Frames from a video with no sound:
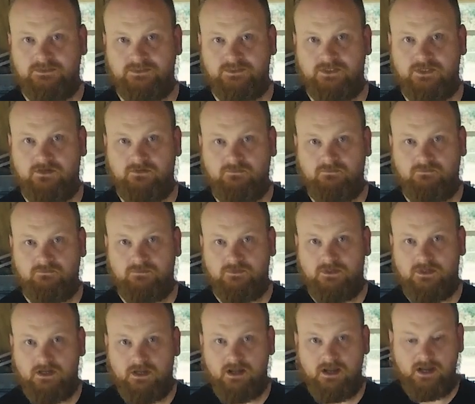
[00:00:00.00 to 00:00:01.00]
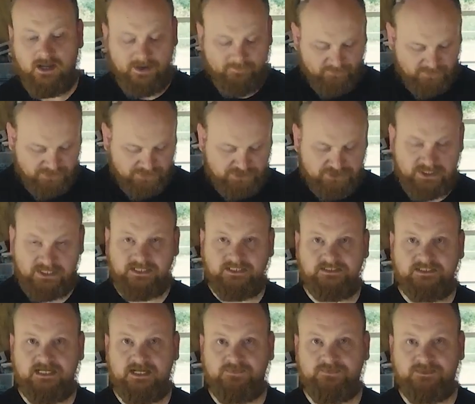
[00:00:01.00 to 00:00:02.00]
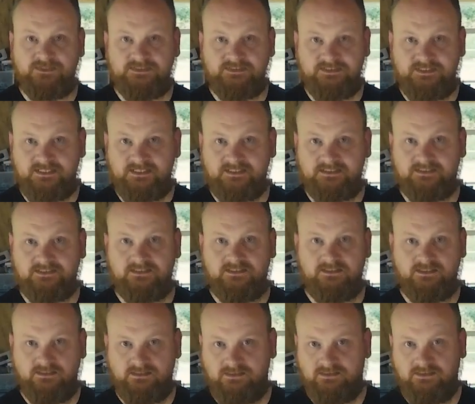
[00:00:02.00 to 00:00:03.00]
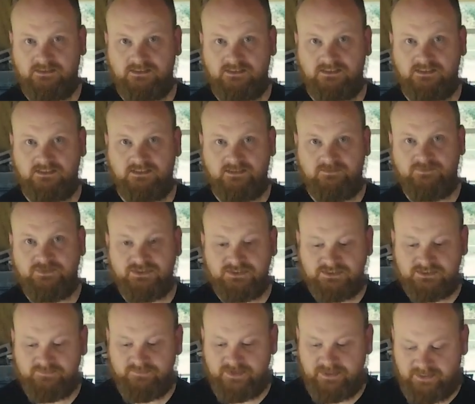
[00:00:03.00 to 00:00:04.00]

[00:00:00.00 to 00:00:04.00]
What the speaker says: So I'm going to change out this disc. Give me just